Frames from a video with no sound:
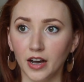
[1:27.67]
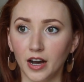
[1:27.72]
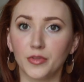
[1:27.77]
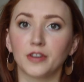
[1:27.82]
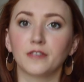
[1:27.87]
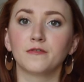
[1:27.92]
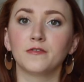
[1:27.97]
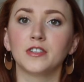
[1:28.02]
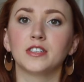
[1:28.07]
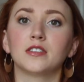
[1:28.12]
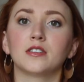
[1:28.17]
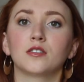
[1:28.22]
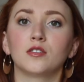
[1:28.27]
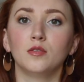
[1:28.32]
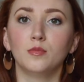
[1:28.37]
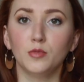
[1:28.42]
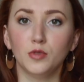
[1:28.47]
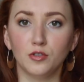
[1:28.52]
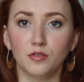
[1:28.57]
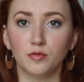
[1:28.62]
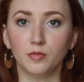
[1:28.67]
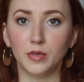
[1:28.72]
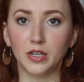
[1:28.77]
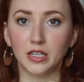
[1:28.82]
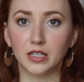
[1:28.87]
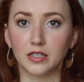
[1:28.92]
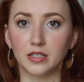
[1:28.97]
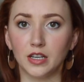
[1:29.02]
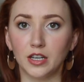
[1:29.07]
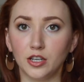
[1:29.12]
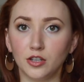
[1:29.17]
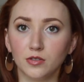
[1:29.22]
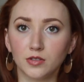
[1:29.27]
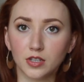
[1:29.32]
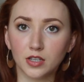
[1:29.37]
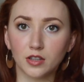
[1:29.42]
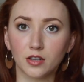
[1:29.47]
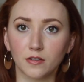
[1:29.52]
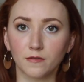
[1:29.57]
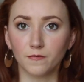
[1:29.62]
their physical movements and
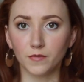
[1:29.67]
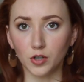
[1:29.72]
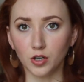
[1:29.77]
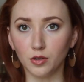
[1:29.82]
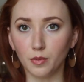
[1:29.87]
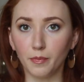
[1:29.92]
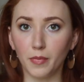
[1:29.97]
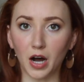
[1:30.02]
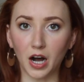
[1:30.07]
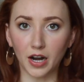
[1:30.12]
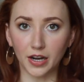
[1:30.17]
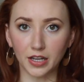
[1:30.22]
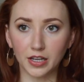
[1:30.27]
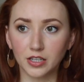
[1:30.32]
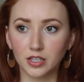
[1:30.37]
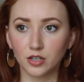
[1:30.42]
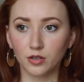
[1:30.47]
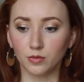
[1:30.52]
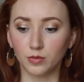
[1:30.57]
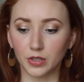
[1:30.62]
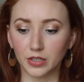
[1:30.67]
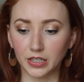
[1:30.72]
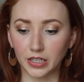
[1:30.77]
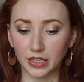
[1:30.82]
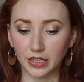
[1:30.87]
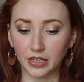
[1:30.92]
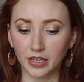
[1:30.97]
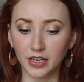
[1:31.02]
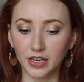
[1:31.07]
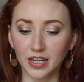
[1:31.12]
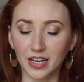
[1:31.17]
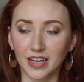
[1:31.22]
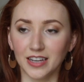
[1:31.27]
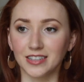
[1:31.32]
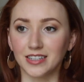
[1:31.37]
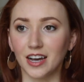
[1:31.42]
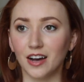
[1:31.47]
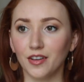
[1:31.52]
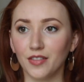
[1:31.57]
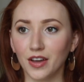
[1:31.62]
using their full body to really
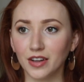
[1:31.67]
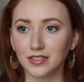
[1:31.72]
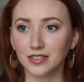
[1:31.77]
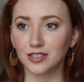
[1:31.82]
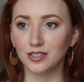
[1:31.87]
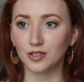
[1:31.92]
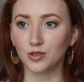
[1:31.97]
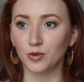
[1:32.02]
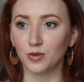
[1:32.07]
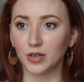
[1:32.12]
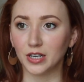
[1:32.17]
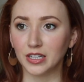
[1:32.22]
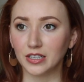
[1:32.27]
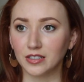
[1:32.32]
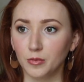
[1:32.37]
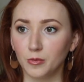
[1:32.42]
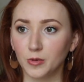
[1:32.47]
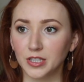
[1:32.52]
tell that story.